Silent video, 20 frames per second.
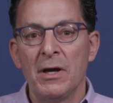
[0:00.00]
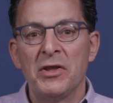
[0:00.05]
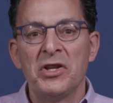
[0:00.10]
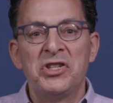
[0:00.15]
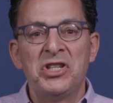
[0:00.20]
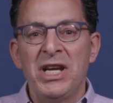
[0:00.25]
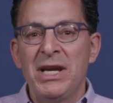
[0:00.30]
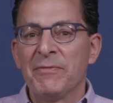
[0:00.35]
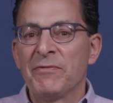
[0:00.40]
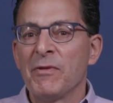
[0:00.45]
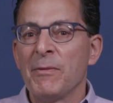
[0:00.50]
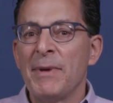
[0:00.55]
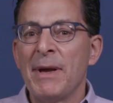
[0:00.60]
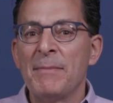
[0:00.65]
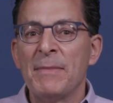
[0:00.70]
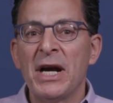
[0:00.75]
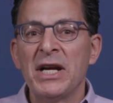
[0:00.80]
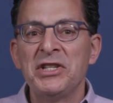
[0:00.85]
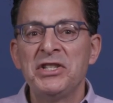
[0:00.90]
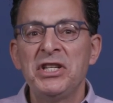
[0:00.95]
The team from
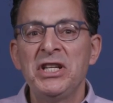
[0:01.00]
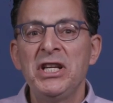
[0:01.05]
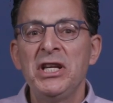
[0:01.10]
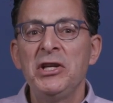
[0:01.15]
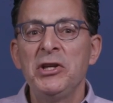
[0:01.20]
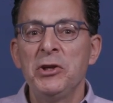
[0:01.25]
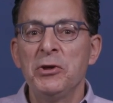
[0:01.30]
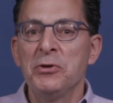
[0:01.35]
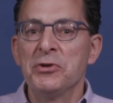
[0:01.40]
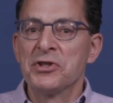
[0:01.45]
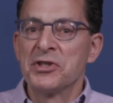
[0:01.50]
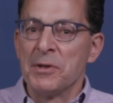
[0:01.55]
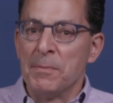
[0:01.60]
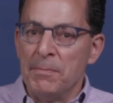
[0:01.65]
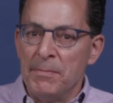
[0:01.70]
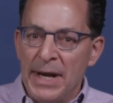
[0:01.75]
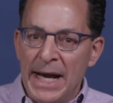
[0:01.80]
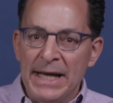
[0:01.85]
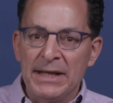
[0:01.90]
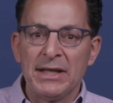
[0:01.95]
MIT used
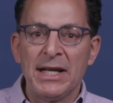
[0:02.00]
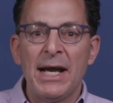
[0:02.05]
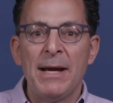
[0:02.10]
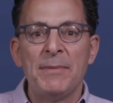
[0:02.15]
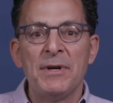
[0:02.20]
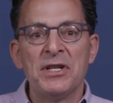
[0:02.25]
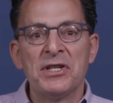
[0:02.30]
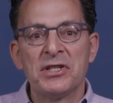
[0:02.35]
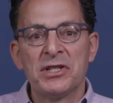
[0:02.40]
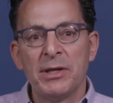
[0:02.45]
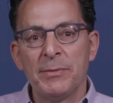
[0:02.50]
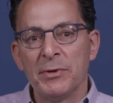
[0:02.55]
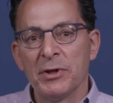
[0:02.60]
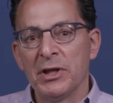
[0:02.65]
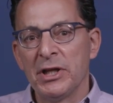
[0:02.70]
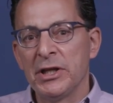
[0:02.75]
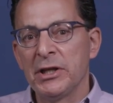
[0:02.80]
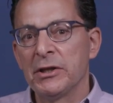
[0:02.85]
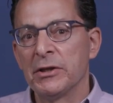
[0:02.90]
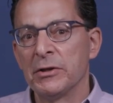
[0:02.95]
MATLAB and
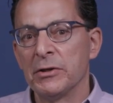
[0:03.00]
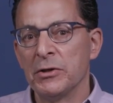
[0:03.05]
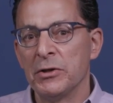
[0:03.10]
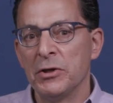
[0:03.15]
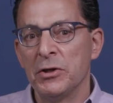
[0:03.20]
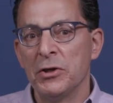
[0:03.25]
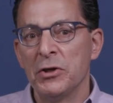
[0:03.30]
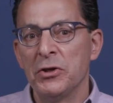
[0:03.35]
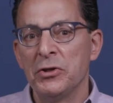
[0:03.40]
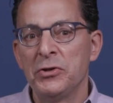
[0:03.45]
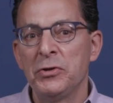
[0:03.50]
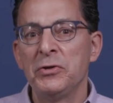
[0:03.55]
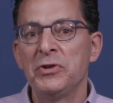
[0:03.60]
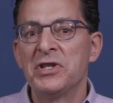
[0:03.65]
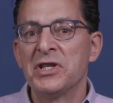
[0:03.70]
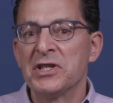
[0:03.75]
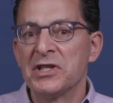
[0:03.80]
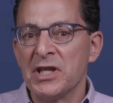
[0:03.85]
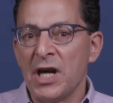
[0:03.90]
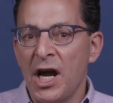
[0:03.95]
Simulink to
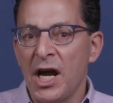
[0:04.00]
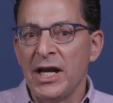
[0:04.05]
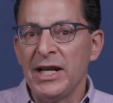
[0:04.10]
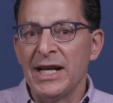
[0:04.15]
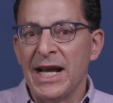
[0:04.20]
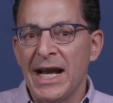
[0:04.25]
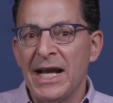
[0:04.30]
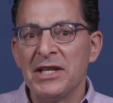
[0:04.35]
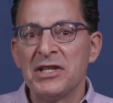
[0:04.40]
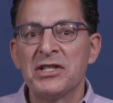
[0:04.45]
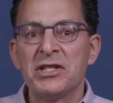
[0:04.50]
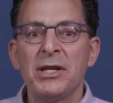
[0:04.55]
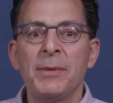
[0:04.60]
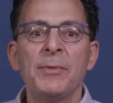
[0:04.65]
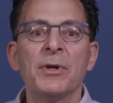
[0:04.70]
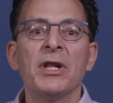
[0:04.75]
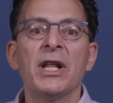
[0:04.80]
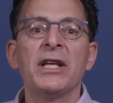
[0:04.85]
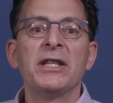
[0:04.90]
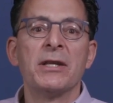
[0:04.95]
design and
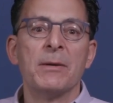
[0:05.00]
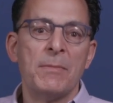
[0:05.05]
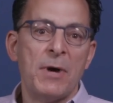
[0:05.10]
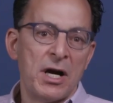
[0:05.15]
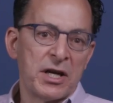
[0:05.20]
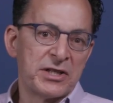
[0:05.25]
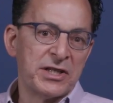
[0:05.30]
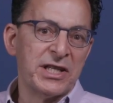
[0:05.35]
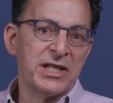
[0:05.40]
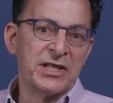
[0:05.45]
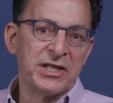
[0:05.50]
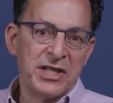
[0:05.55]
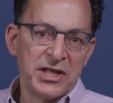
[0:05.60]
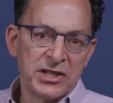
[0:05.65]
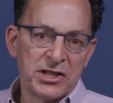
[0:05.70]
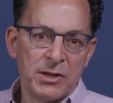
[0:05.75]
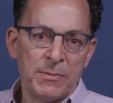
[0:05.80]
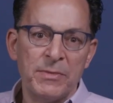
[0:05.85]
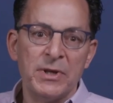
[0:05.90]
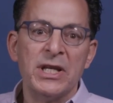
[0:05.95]
simulate the MOXIE
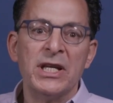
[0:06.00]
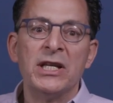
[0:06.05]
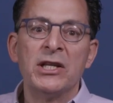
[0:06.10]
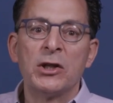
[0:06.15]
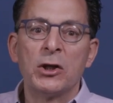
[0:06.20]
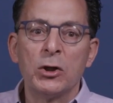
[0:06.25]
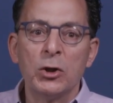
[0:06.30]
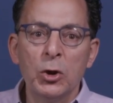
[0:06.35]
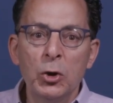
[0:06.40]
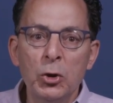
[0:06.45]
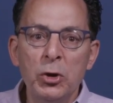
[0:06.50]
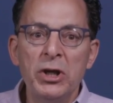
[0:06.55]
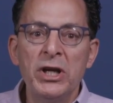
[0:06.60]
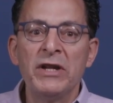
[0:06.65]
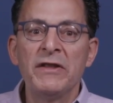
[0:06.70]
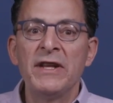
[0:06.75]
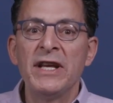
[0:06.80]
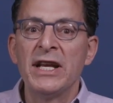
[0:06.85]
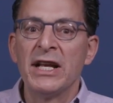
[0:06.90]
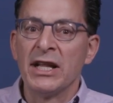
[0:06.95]
system,
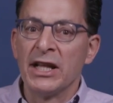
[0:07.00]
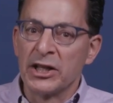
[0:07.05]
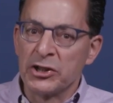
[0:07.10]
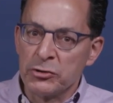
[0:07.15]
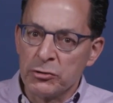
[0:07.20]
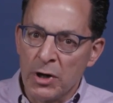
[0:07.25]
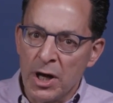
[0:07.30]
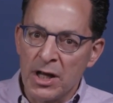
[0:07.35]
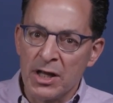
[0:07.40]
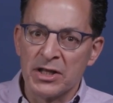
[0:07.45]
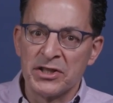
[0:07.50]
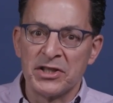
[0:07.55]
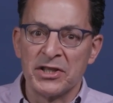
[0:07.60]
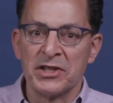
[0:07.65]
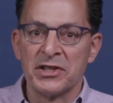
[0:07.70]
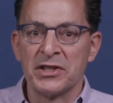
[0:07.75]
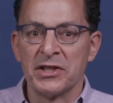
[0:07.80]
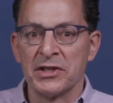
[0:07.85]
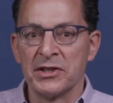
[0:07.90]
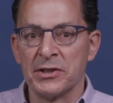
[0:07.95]
including the
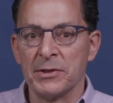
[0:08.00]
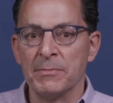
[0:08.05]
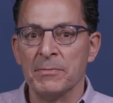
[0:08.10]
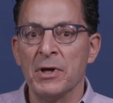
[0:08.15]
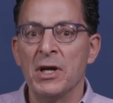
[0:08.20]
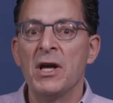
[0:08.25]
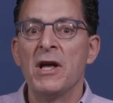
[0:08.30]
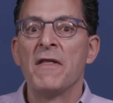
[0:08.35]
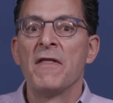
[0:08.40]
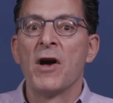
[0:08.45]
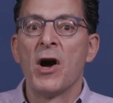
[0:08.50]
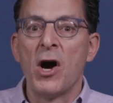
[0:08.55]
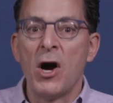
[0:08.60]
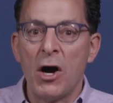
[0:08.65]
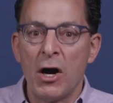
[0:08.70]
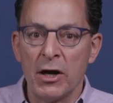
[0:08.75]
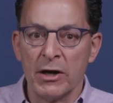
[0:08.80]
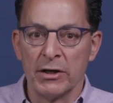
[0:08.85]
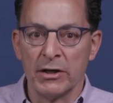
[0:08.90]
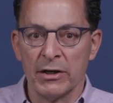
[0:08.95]
electrolysis system, the
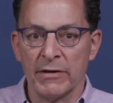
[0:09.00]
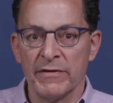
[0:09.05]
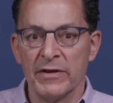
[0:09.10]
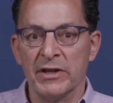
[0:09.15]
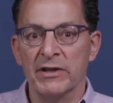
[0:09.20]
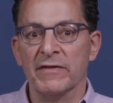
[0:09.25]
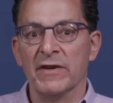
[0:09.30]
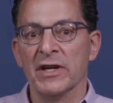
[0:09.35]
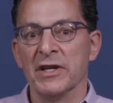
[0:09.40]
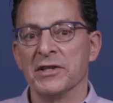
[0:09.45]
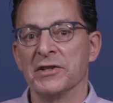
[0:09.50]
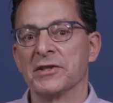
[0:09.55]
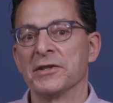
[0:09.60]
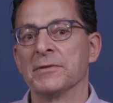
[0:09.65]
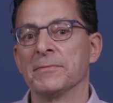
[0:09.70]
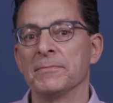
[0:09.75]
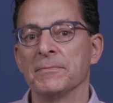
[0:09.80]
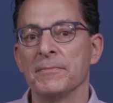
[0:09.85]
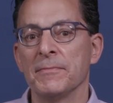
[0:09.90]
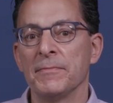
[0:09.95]
heart of the device.